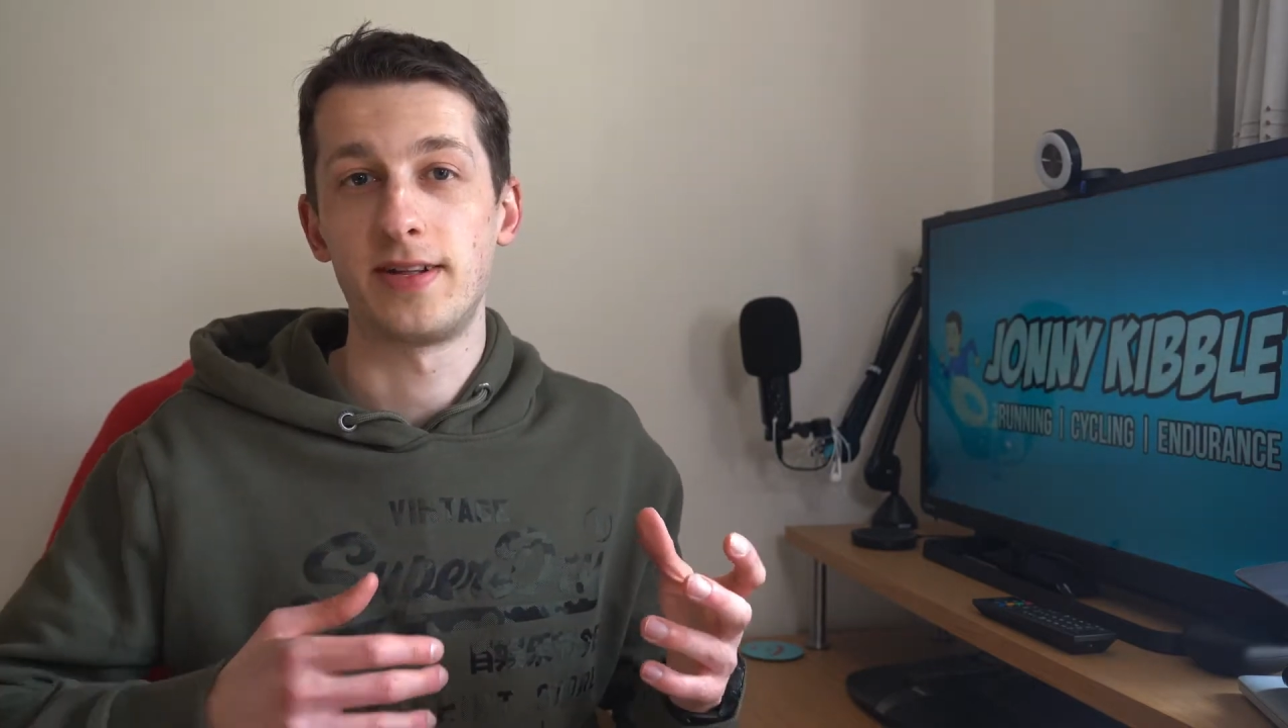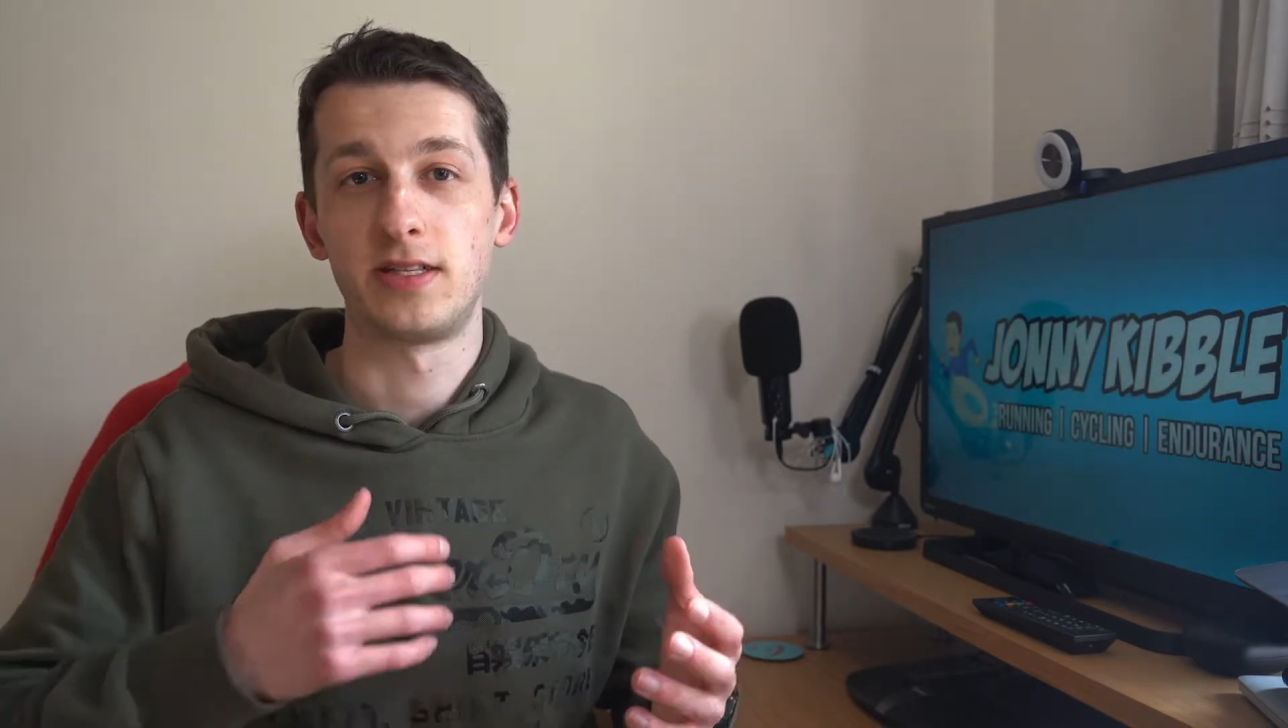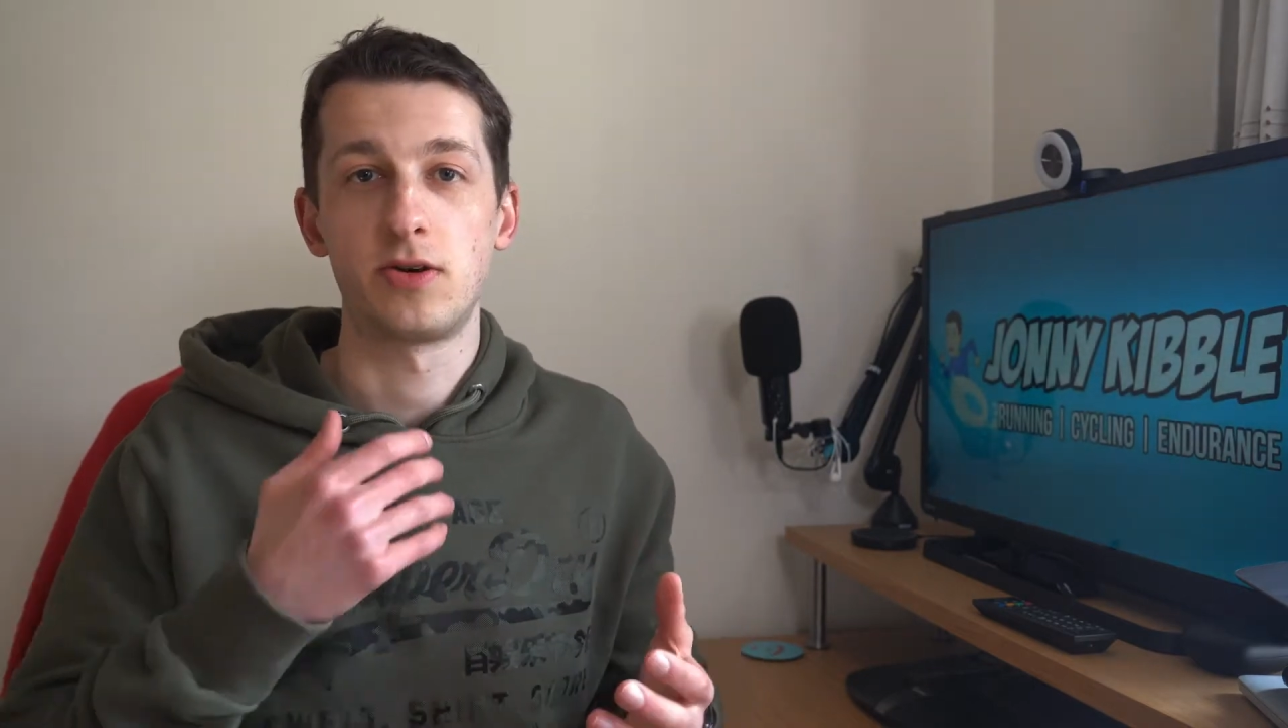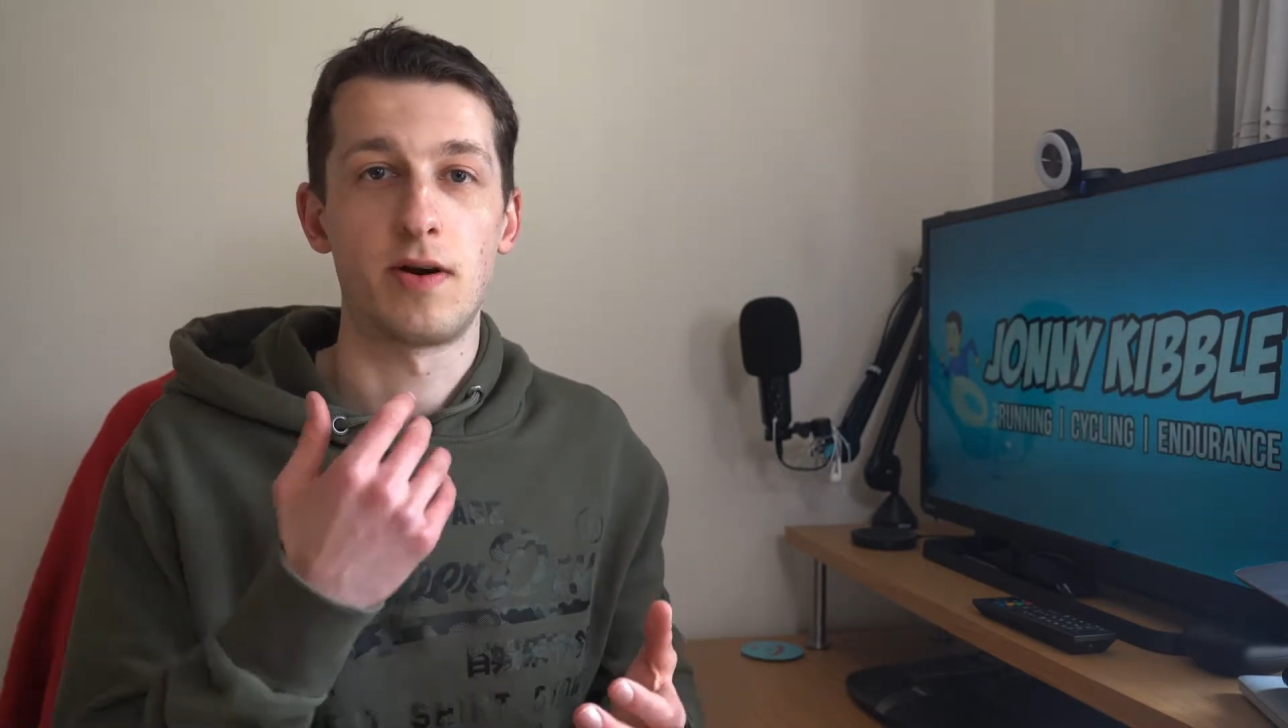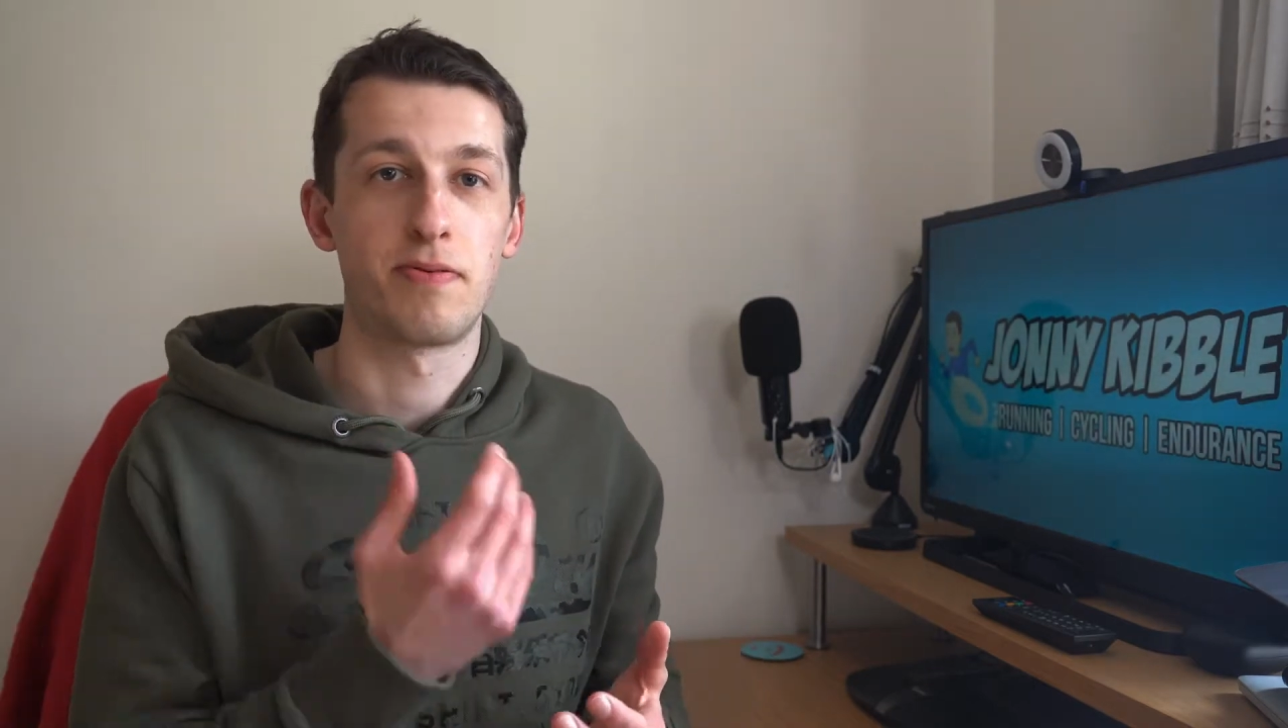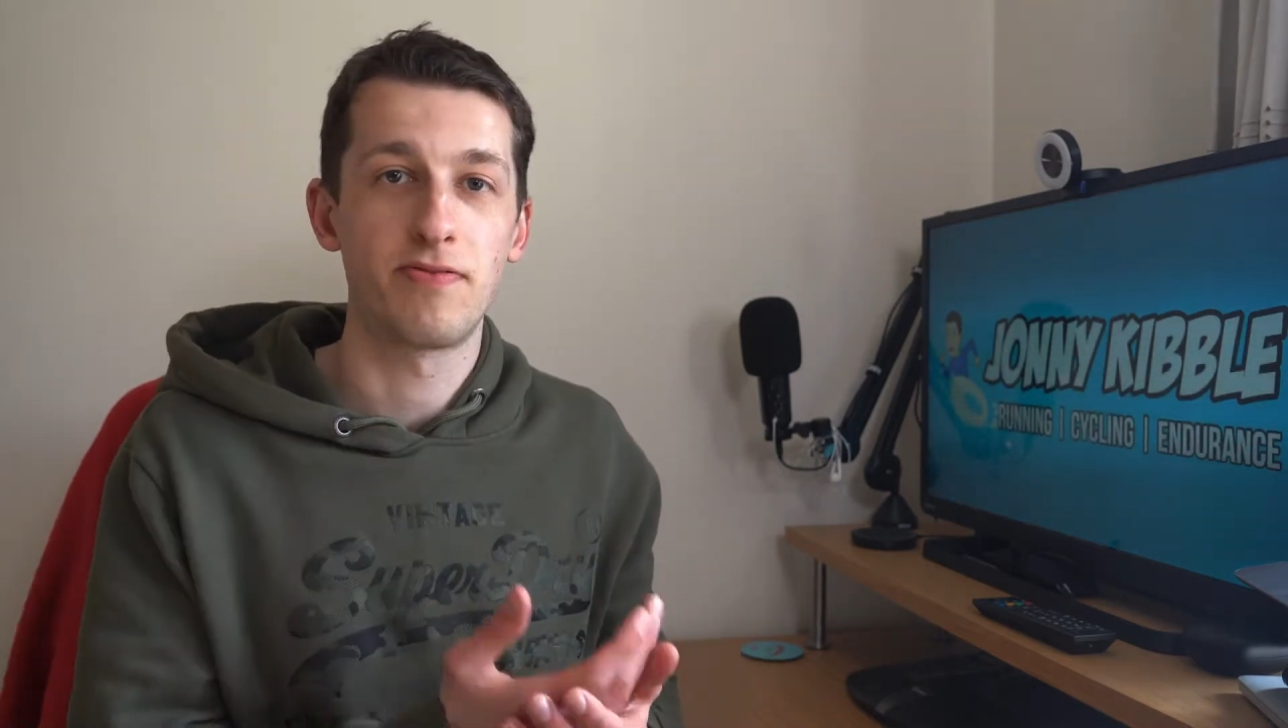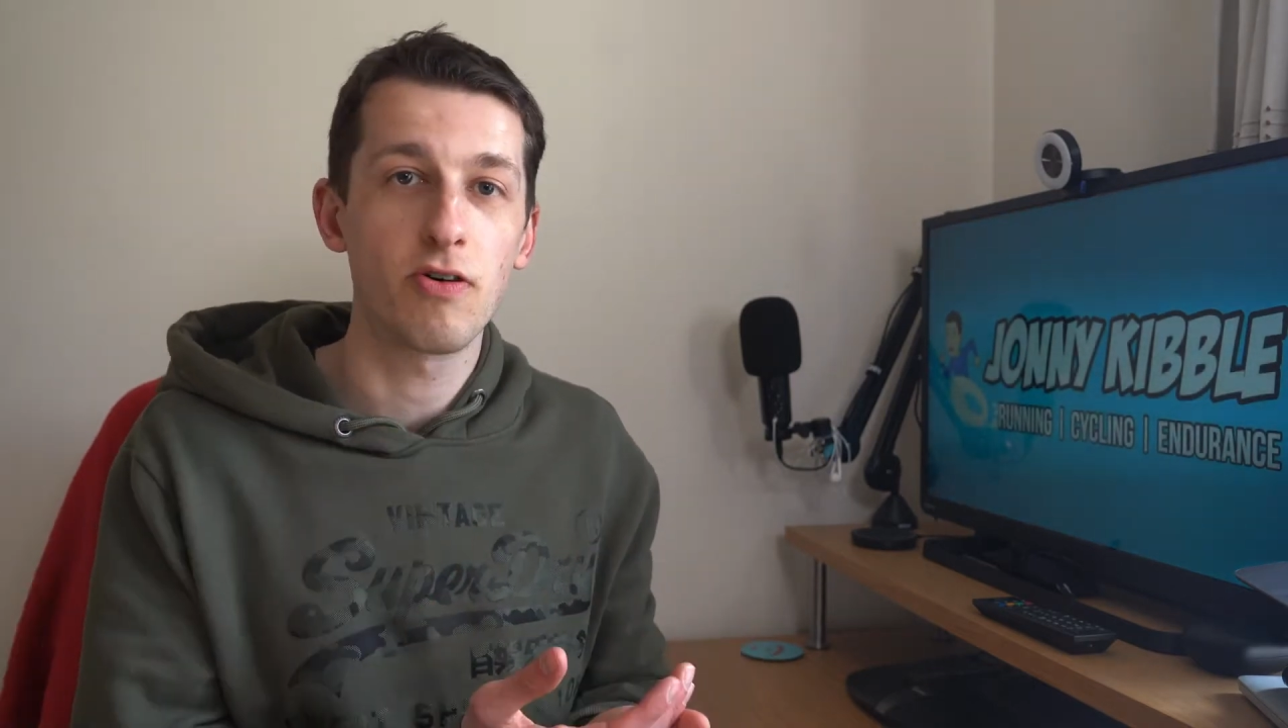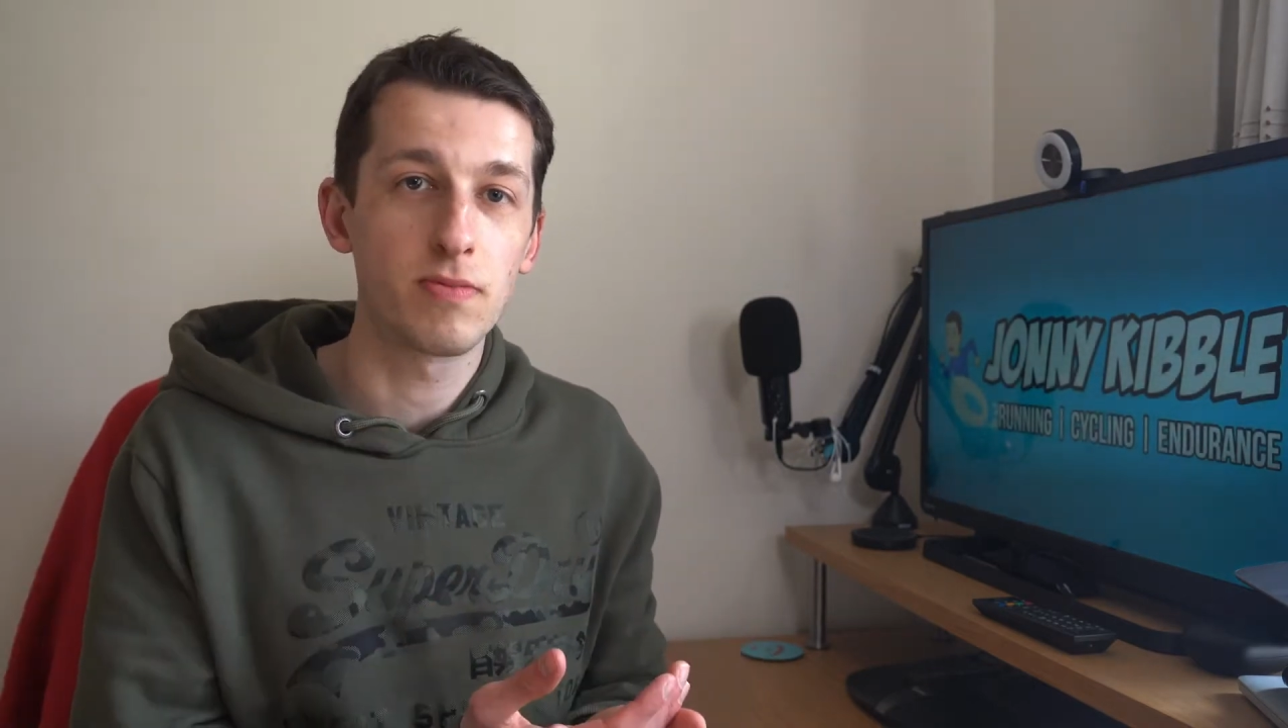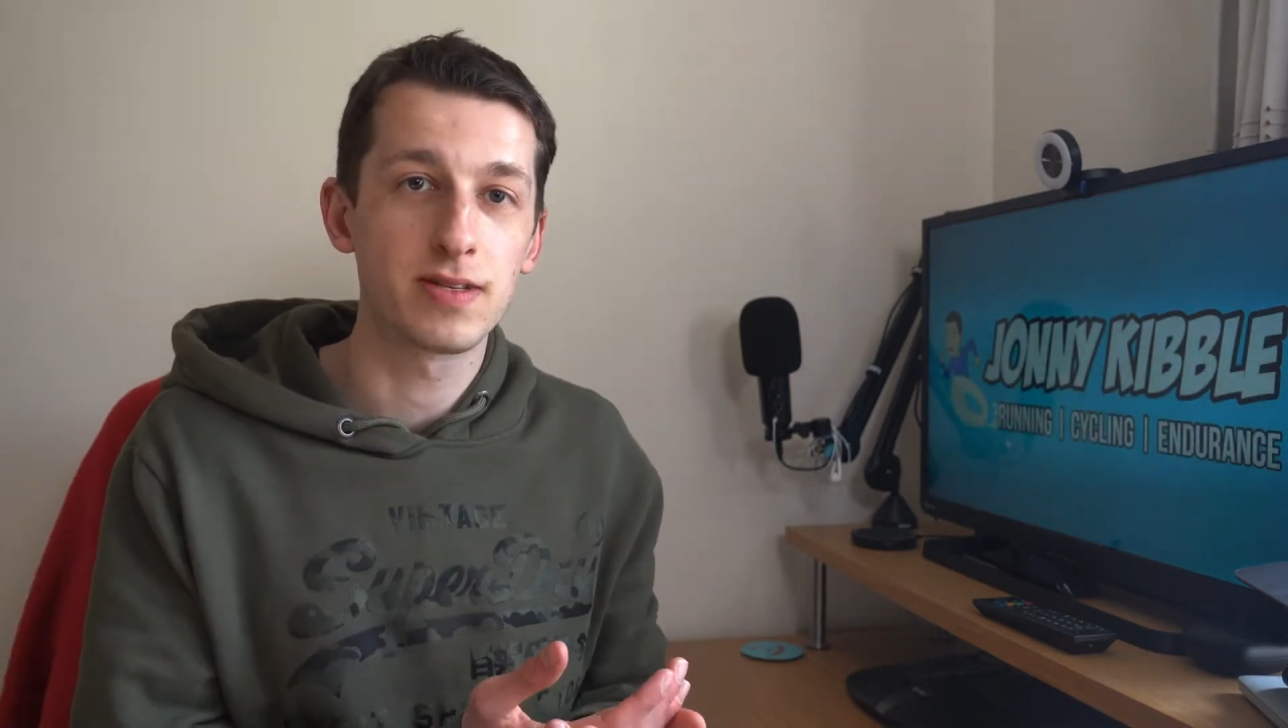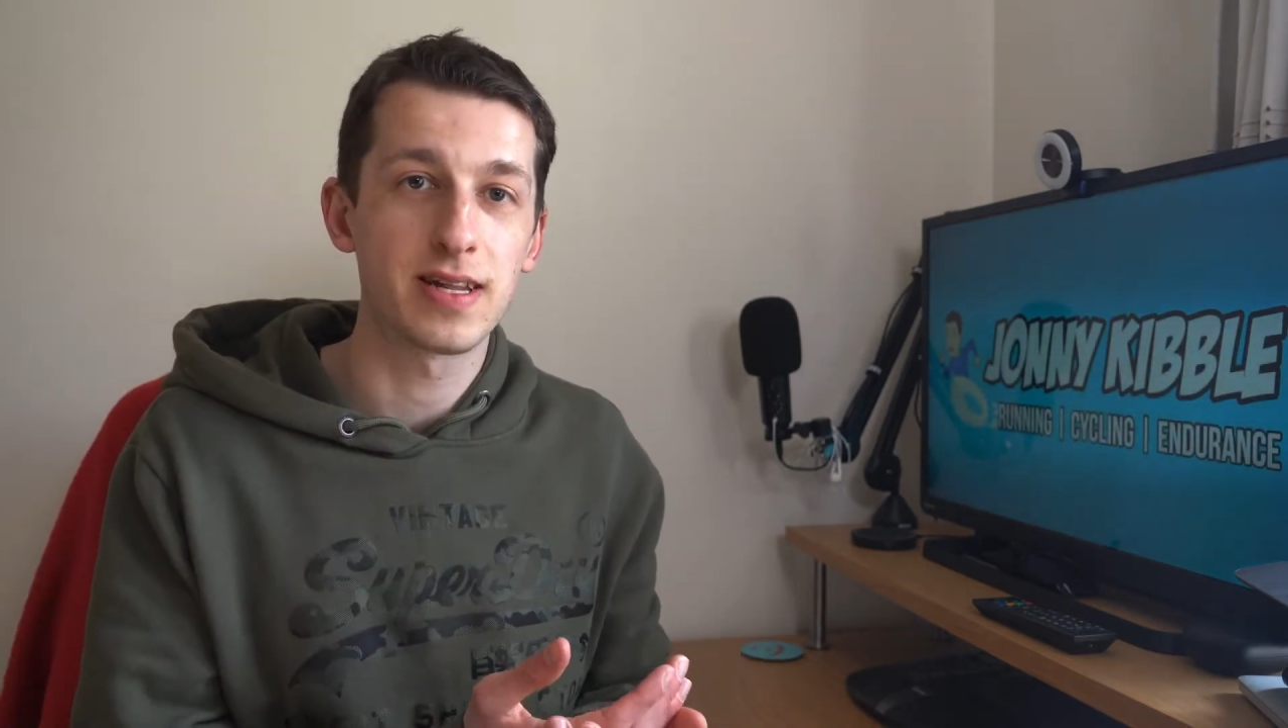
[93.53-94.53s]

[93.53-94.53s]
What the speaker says: into a performance